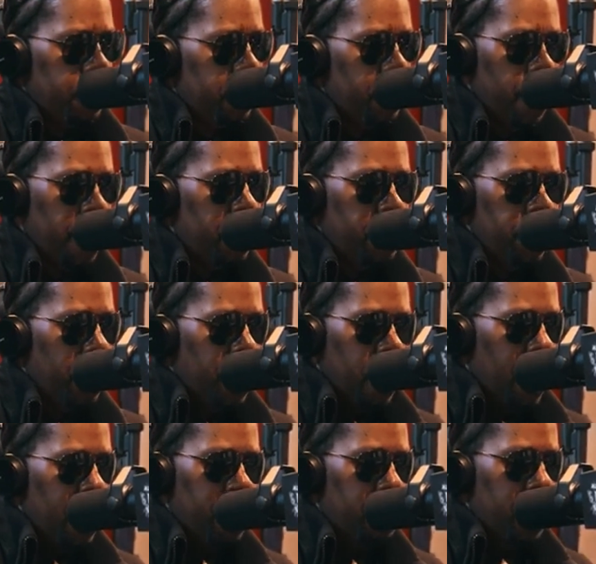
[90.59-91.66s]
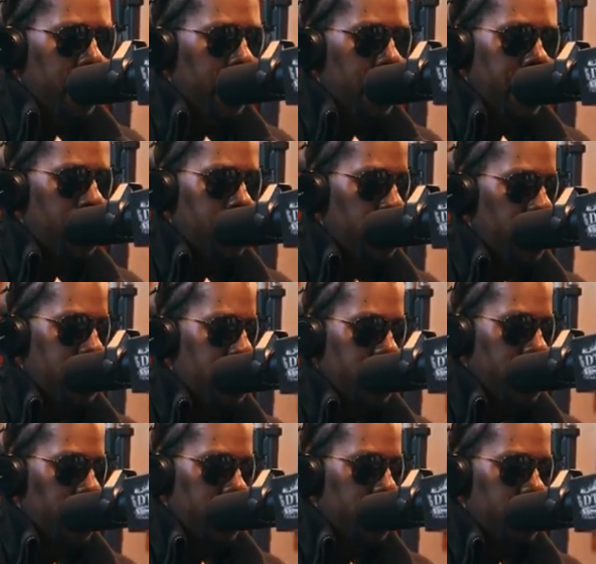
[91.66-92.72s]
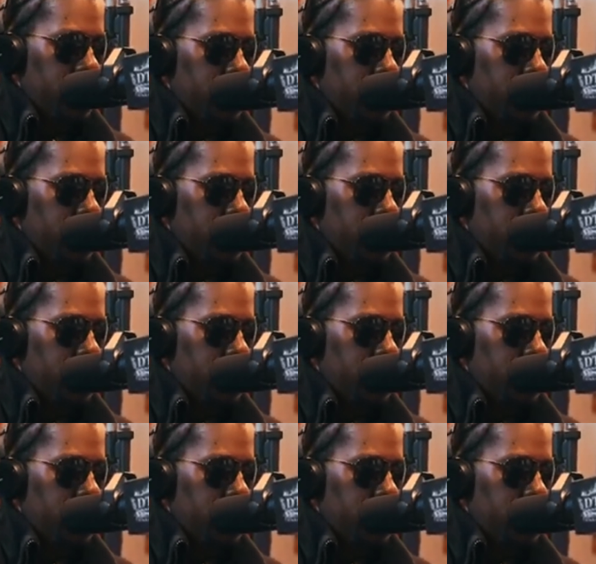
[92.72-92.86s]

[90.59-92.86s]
Exactly. I don't want to hear what you're going to do.